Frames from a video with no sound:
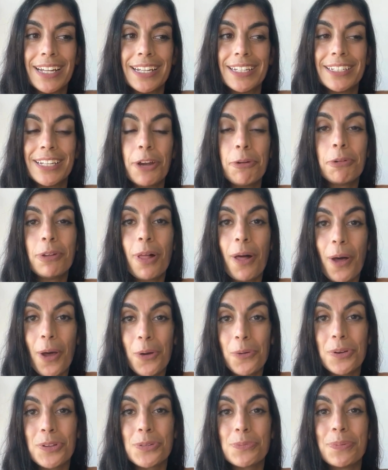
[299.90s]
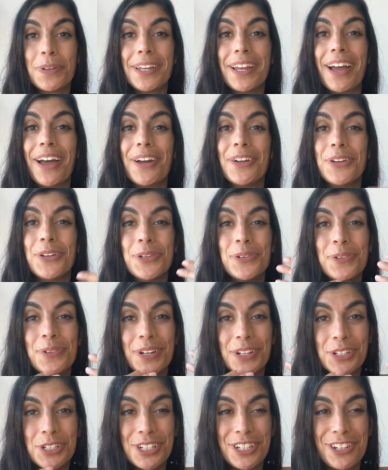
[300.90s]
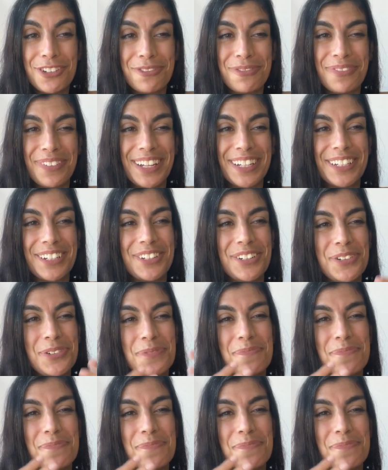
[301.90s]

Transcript: There will always be a new achievement, a new